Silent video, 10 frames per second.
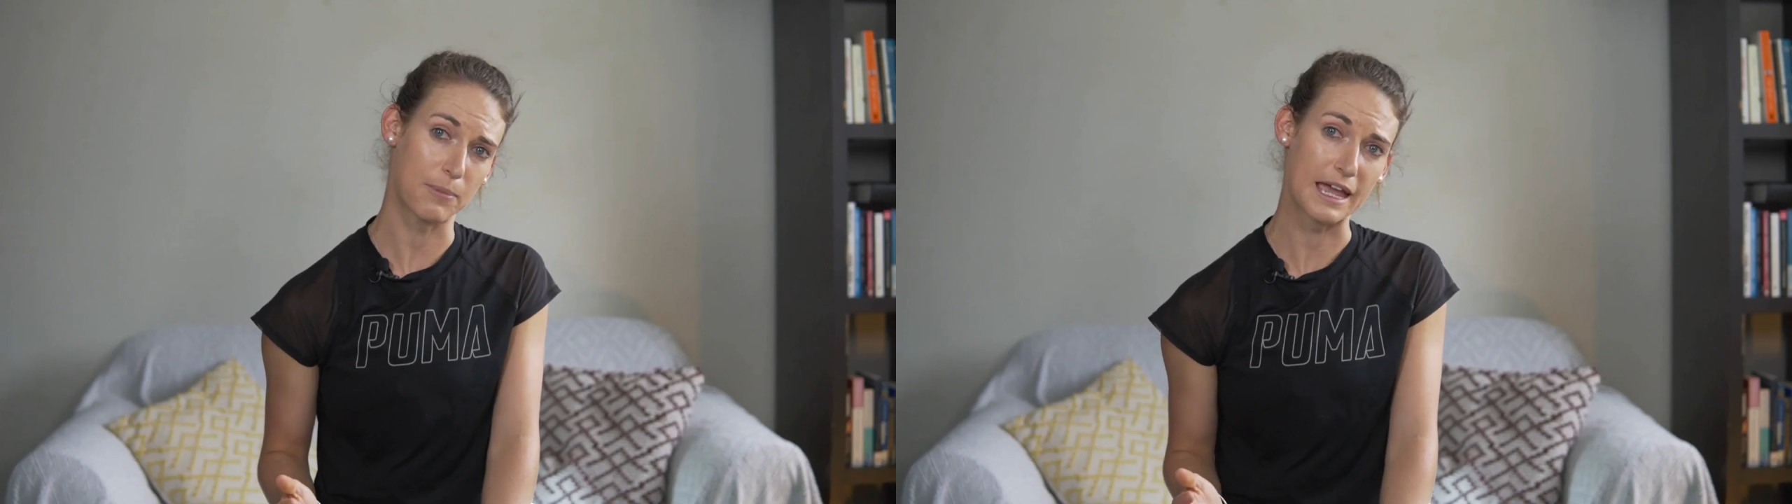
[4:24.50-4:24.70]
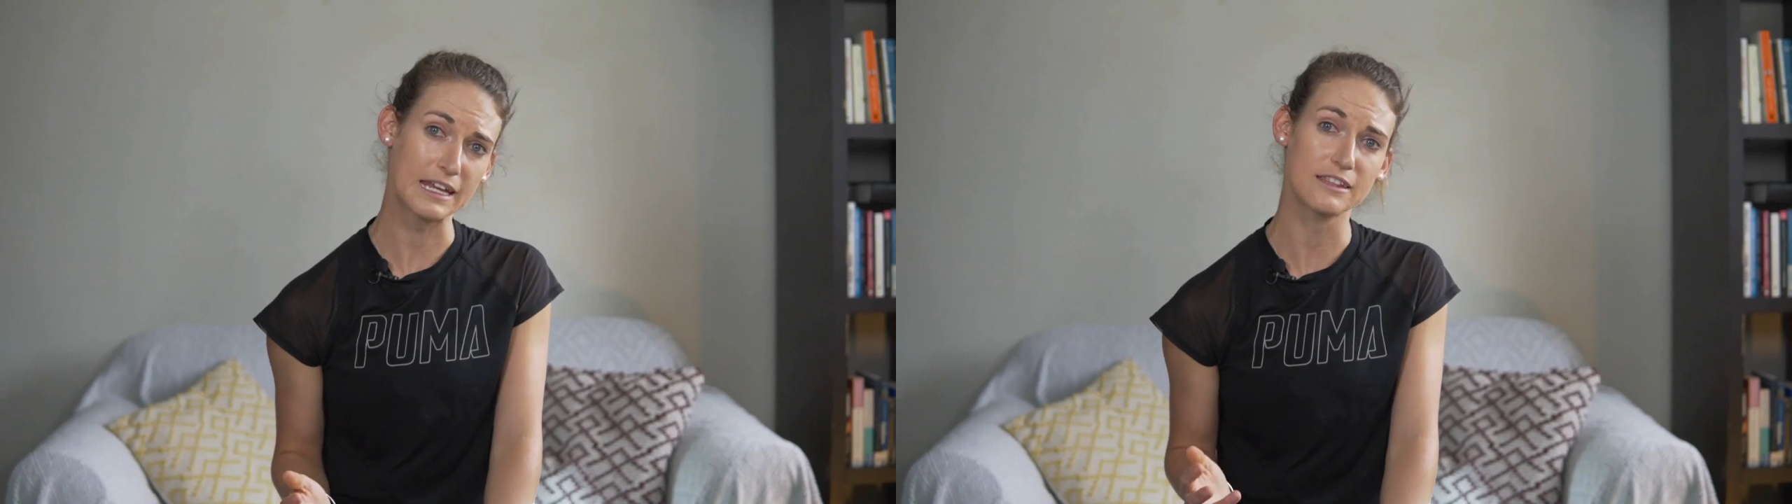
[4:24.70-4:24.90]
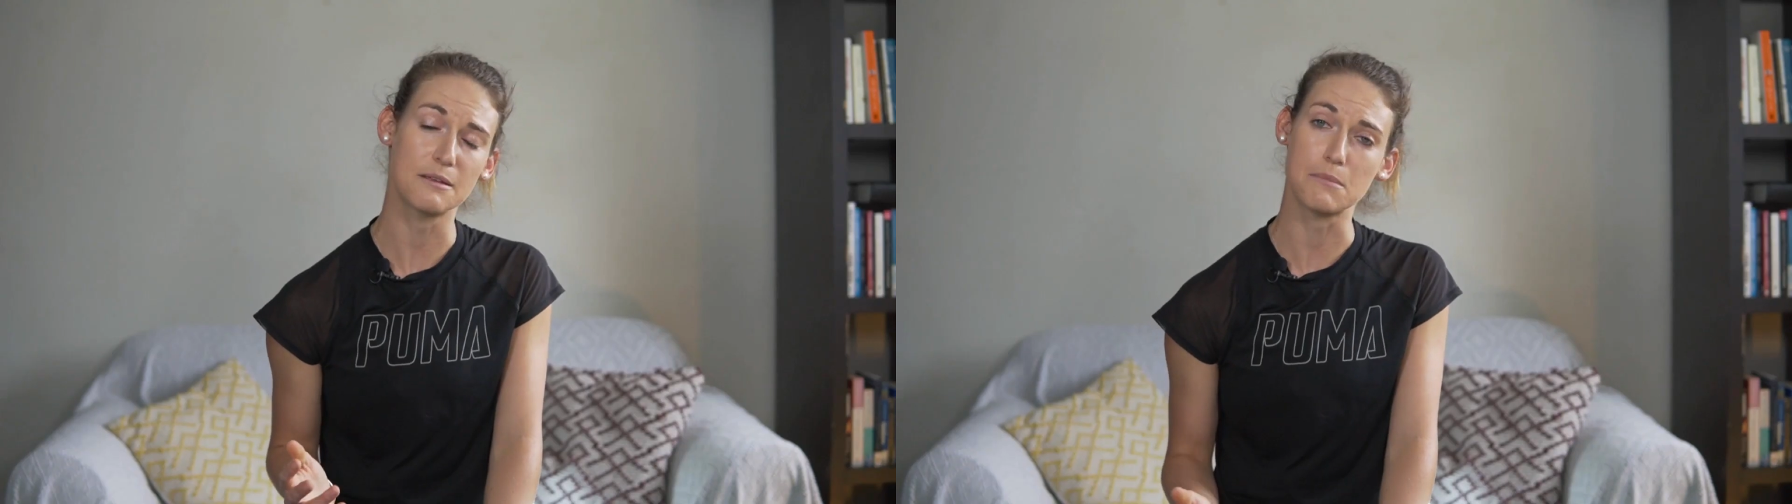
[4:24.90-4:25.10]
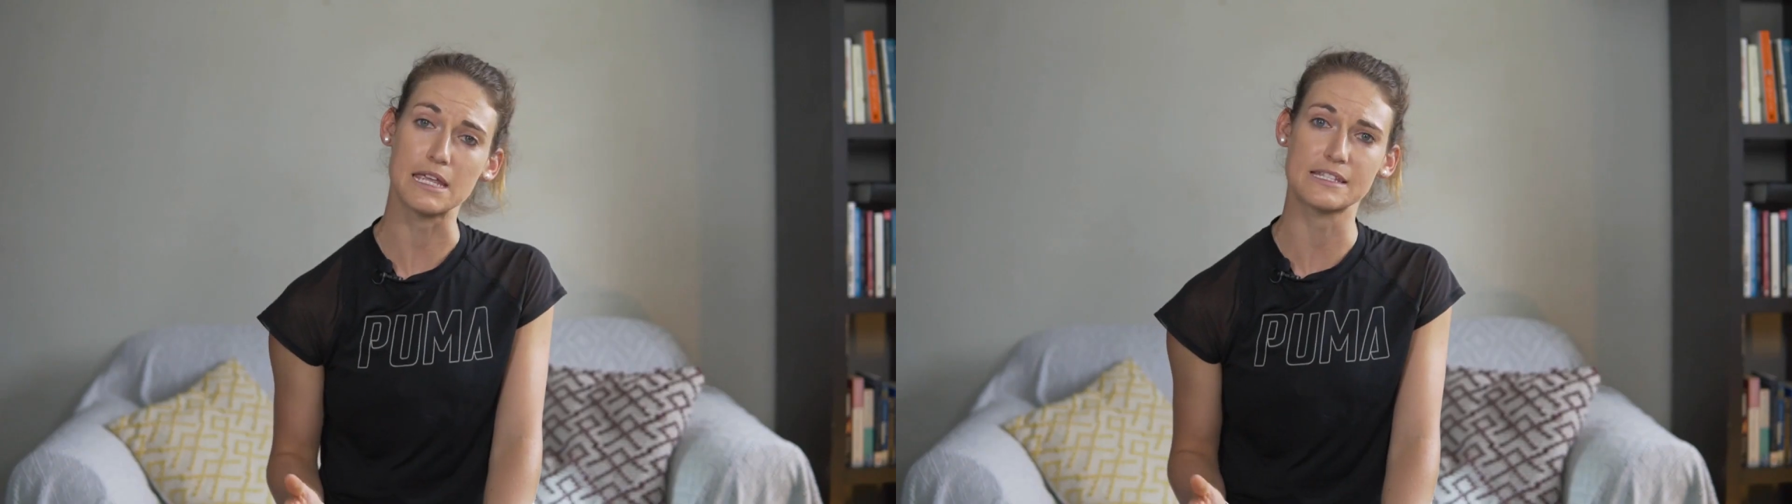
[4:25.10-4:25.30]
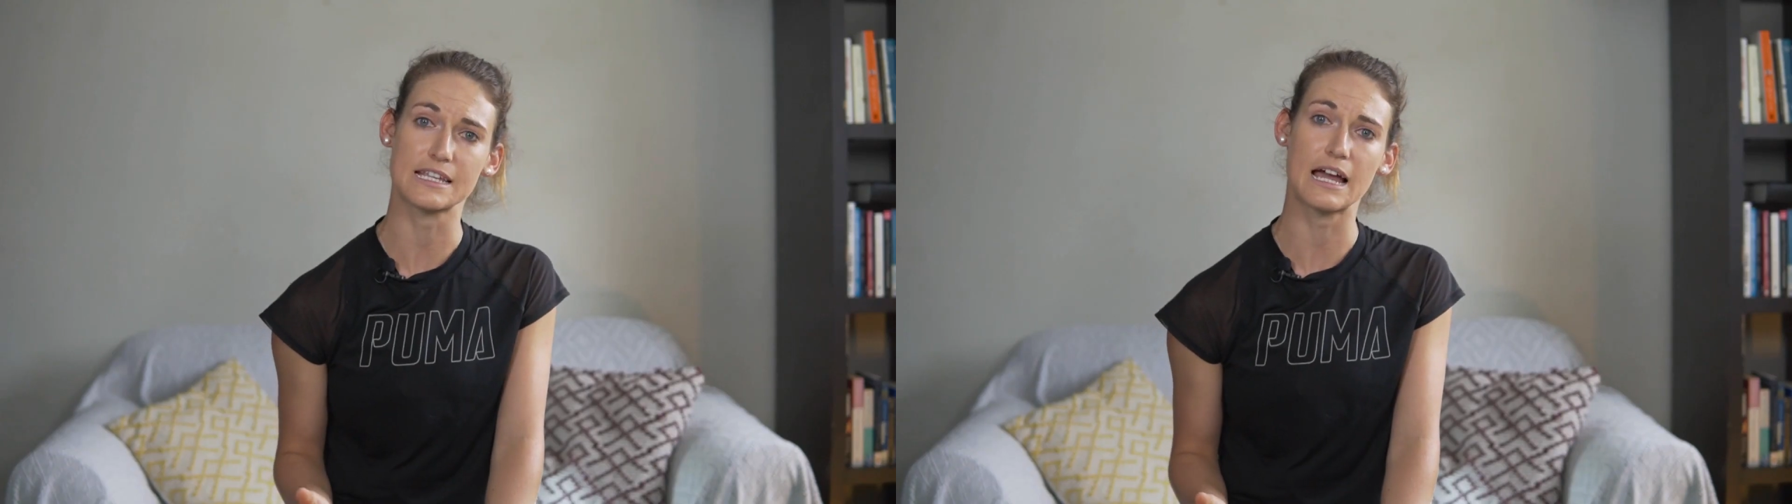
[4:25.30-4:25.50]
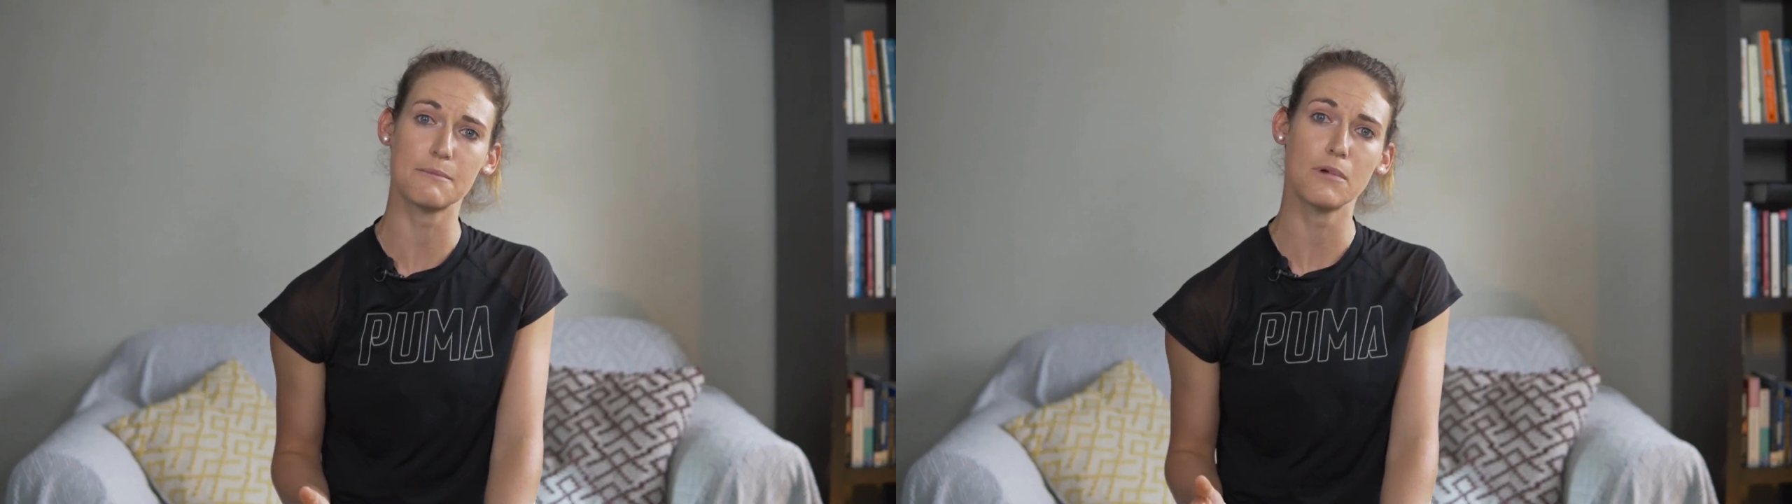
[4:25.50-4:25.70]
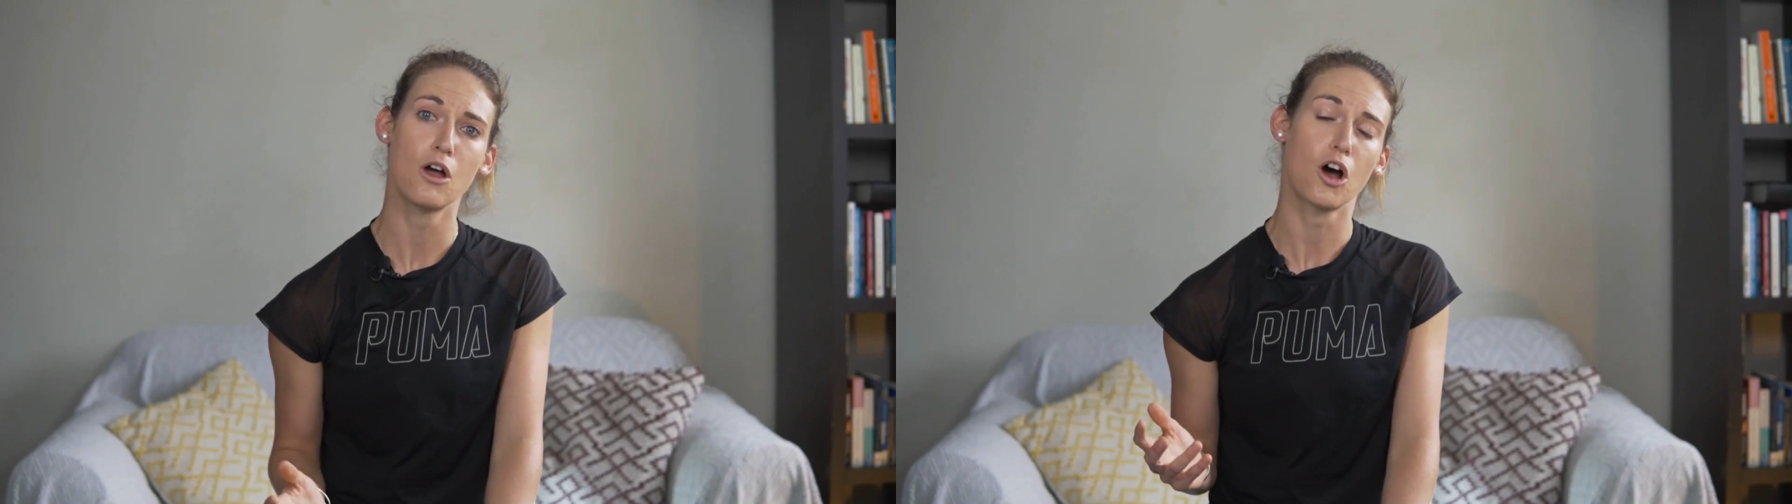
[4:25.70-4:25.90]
pain in the meantime,